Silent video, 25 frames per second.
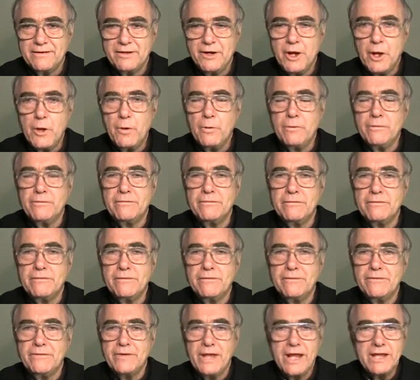You know,
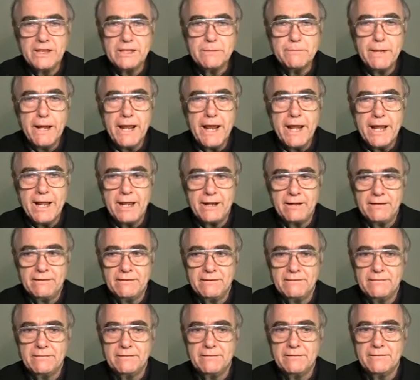in the beginning,
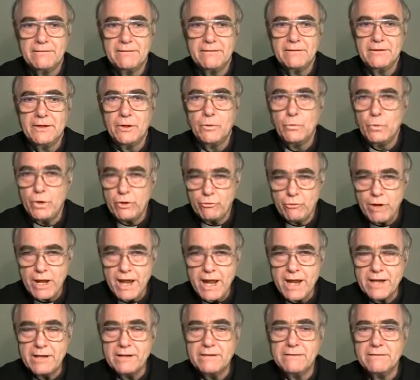we
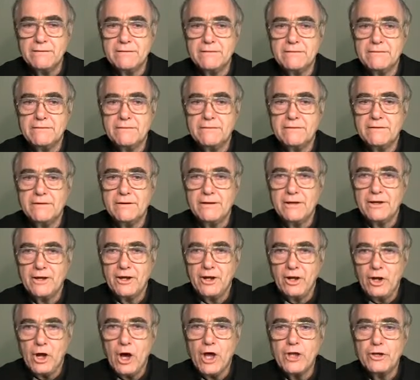read,
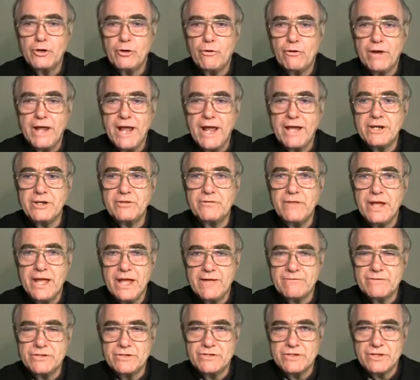God created the
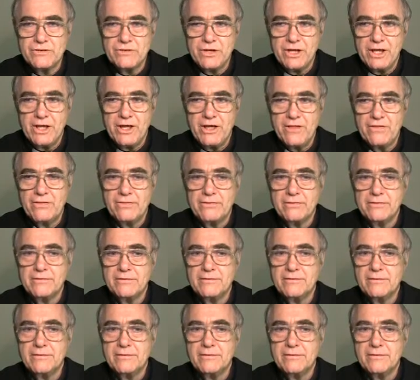heavens and the earth.